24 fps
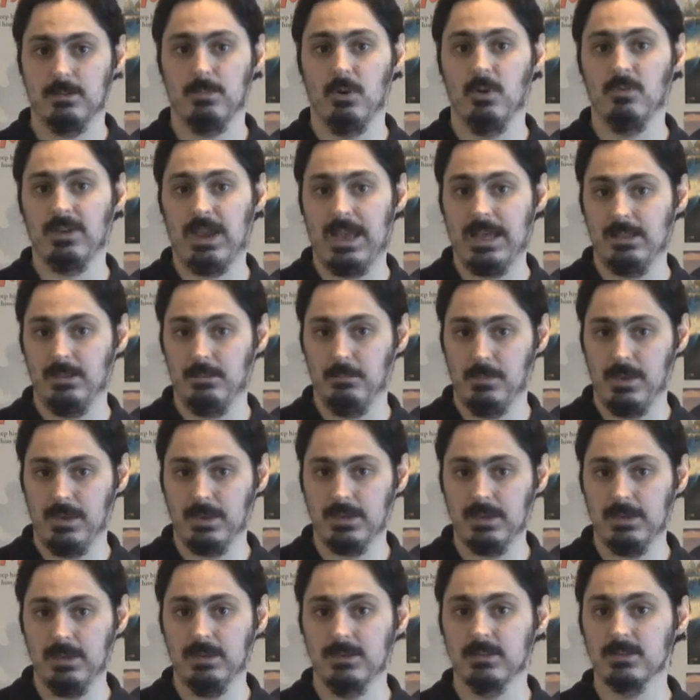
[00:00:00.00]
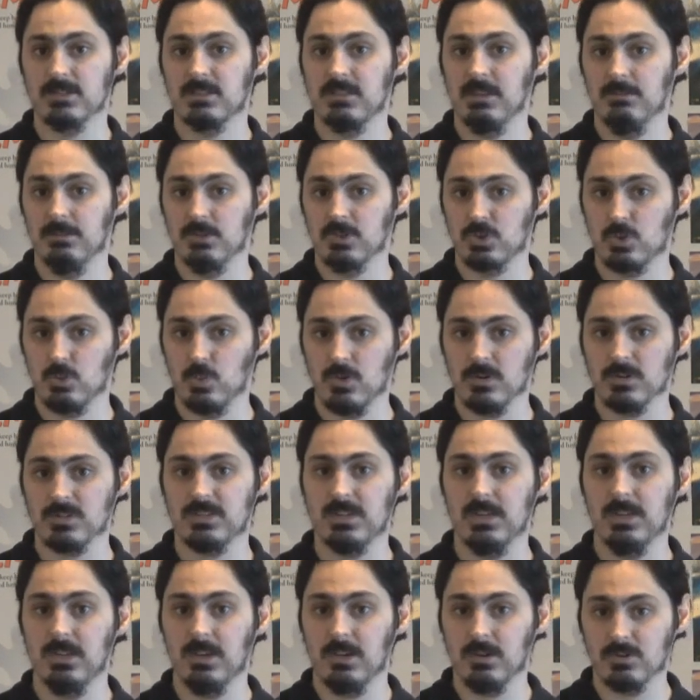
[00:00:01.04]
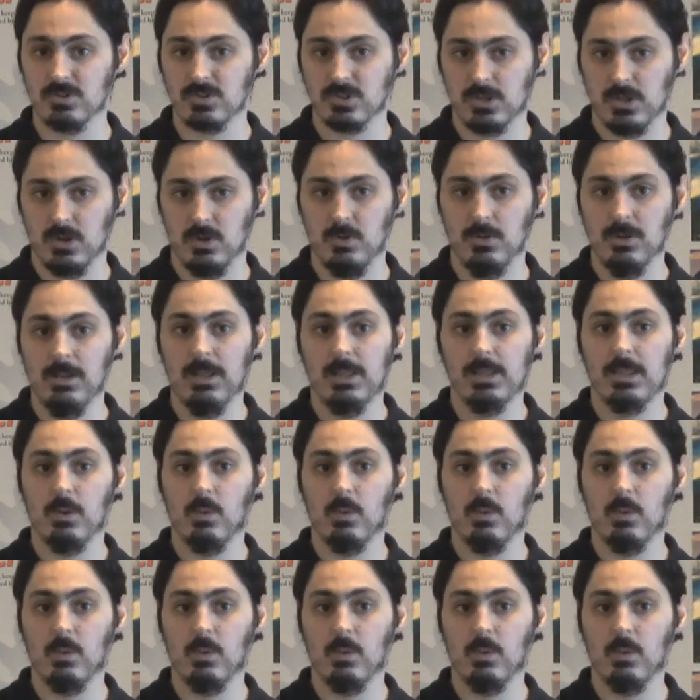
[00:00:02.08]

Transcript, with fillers: Both Alan Menken and Stephen Schwartz said years ago